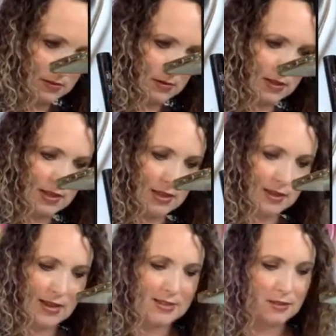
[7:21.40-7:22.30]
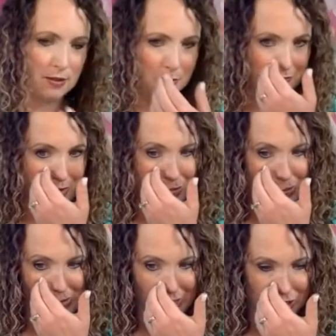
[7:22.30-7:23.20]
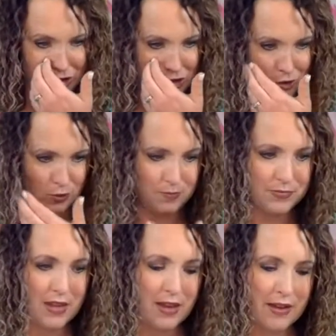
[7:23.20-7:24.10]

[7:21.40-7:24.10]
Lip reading: And again, it has a little bit of that orange tone.